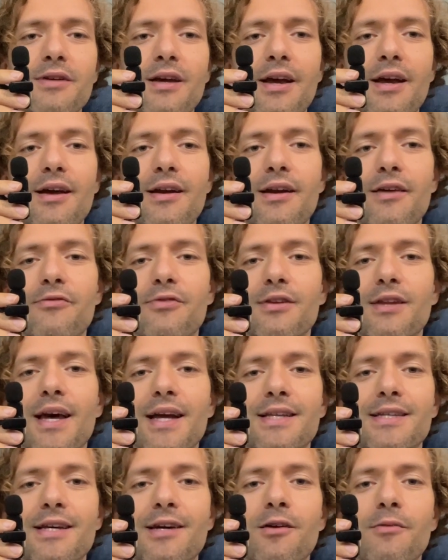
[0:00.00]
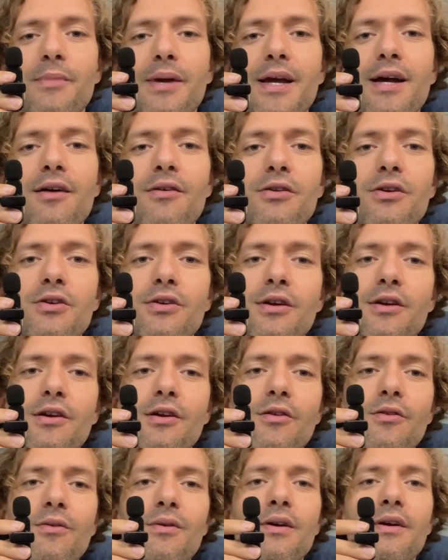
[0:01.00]
and if you'd like to help me out, you can
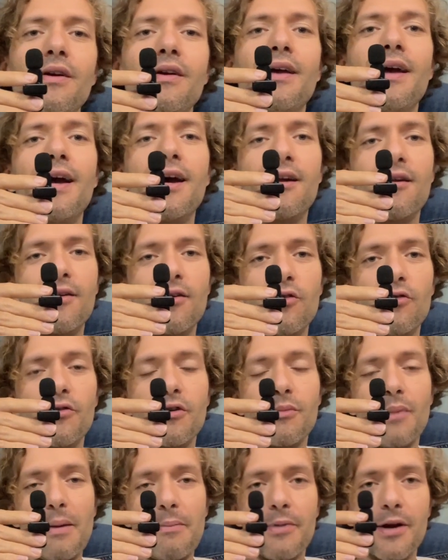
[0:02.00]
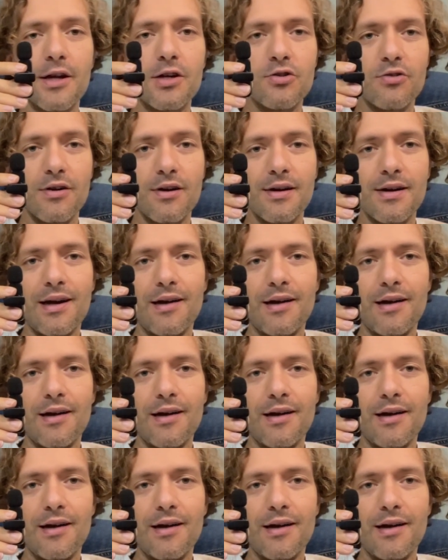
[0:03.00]
go head on over to my Patreon.